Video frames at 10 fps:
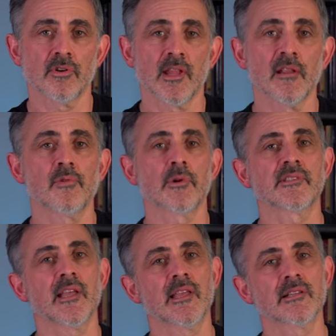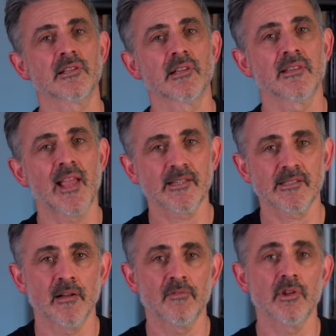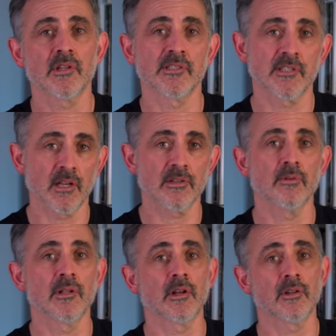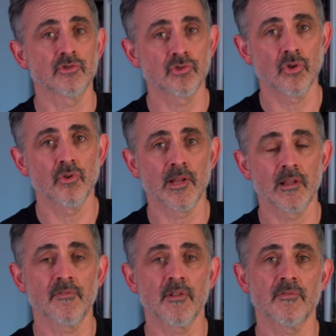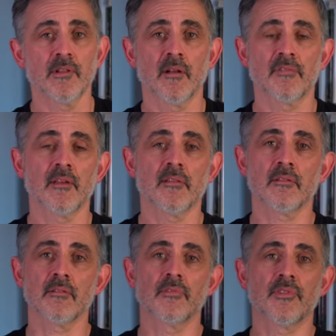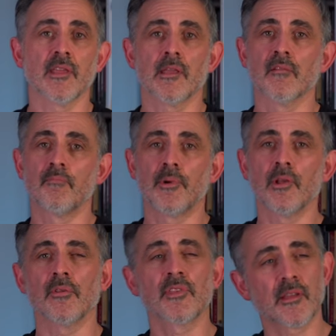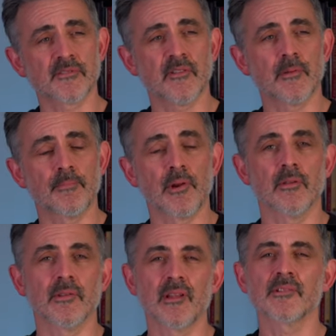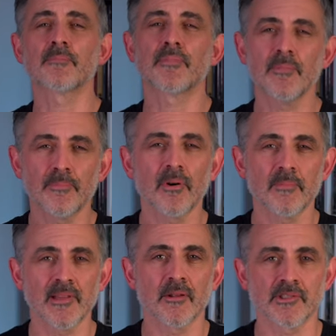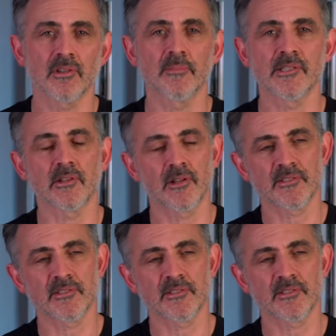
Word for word: And then if you want to take it to the next level, you can start doing like a drawing. If, if you know, if they're thinking of blue, think of something blue, you know, it's, you probably know it's going to be sky.